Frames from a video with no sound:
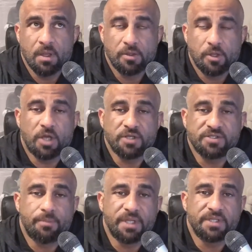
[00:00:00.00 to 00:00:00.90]
there are
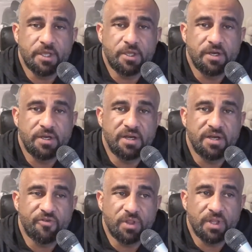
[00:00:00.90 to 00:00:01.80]
some things I could have done
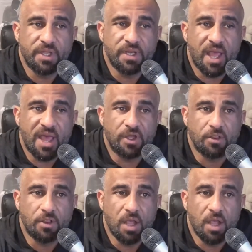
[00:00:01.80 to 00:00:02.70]
differently, and having a
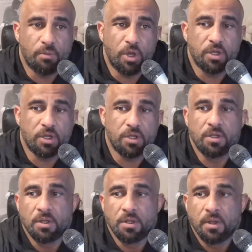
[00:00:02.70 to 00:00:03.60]
logbook
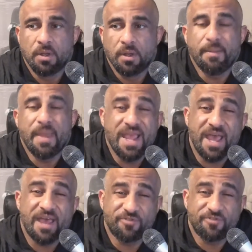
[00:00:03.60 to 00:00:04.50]
may
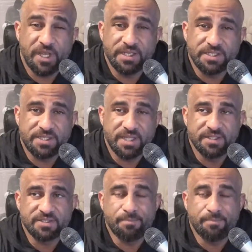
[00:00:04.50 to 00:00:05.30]
have changed things.